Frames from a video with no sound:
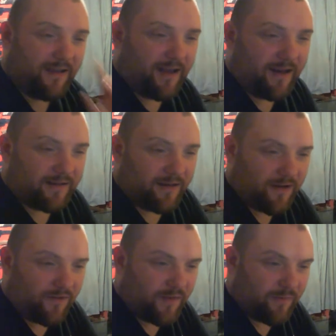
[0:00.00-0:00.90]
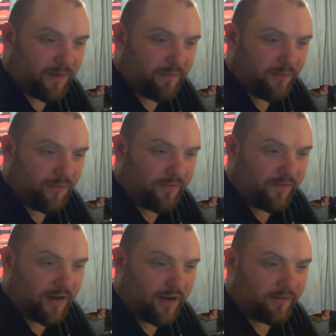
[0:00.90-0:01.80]
And actually, I don't think people who live
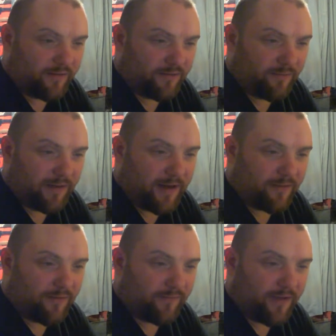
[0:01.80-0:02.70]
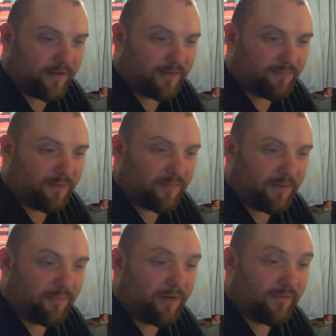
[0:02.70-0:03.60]
in London should be allowed to have guns, but
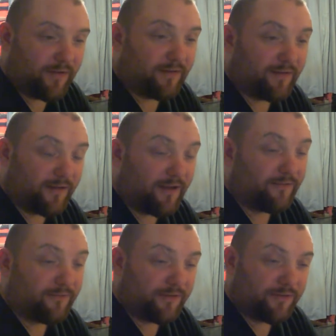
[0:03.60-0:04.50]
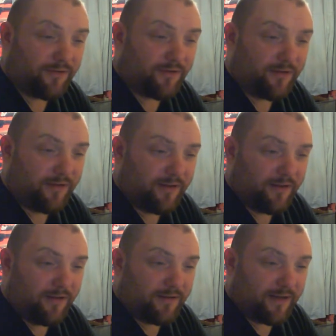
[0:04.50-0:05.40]
people who live in the country, sure.
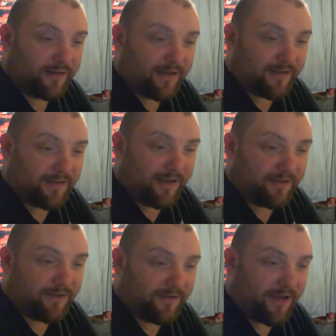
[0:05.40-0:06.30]
Zed's slingshot.